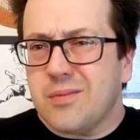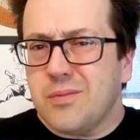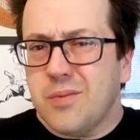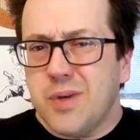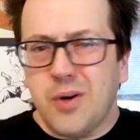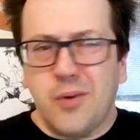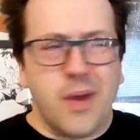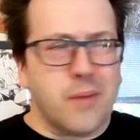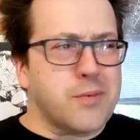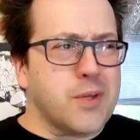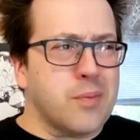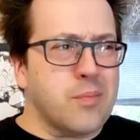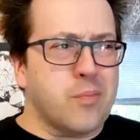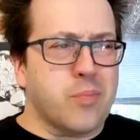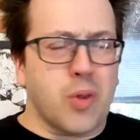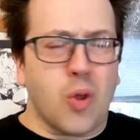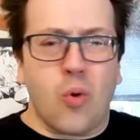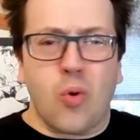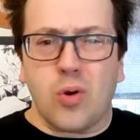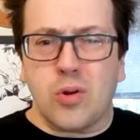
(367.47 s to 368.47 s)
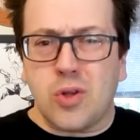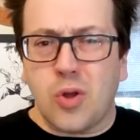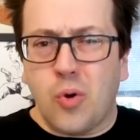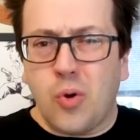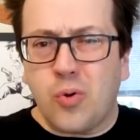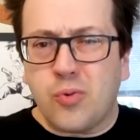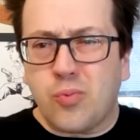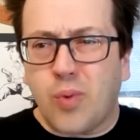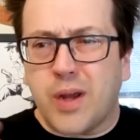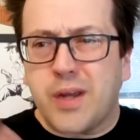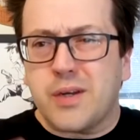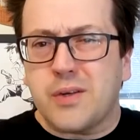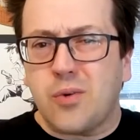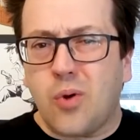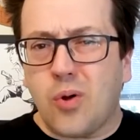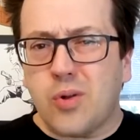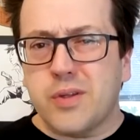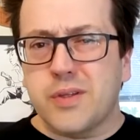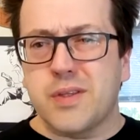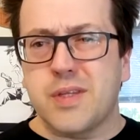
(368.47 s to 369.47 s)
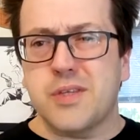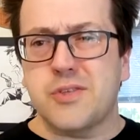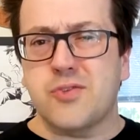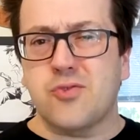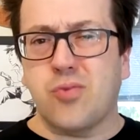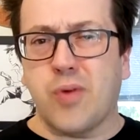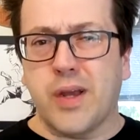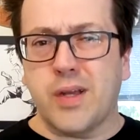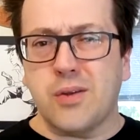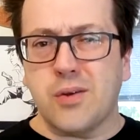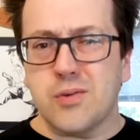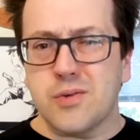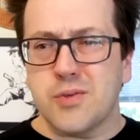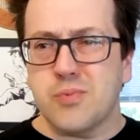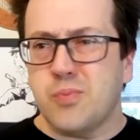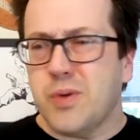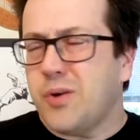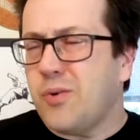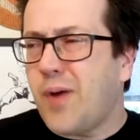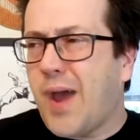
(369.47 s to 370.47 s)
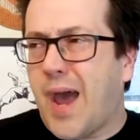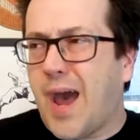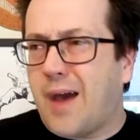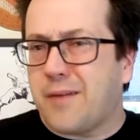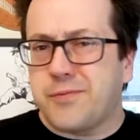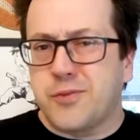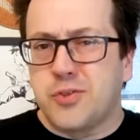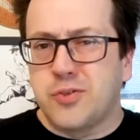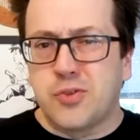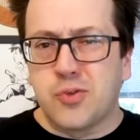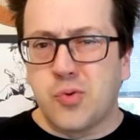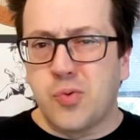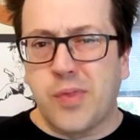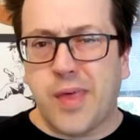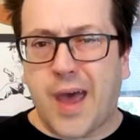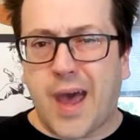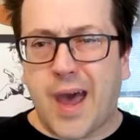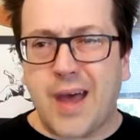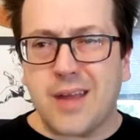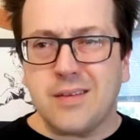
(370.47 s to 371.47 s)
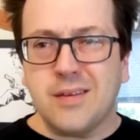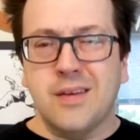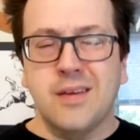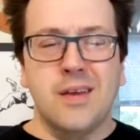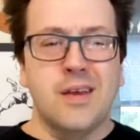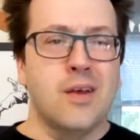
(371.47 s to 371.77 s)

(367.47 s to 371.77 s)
We don't have to blow our load writing all in these trailers. We don't have to do that.